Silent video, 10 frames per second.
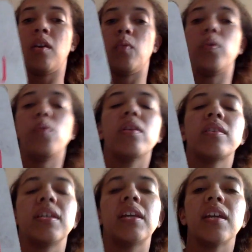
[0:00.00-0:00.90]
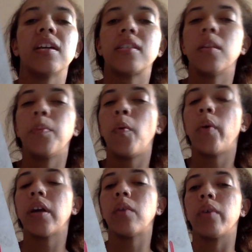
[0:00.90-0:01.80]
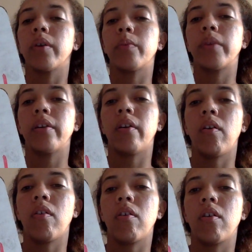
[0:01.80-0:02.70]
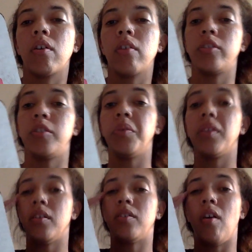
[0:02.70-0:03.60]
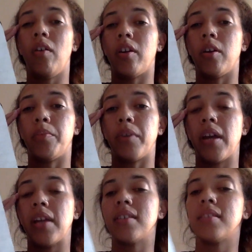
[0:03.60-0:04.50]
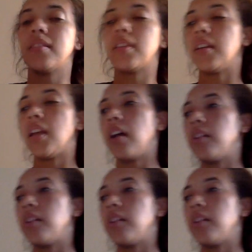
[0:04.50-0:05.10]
We want to get to the point where we are doing this all in our brains and not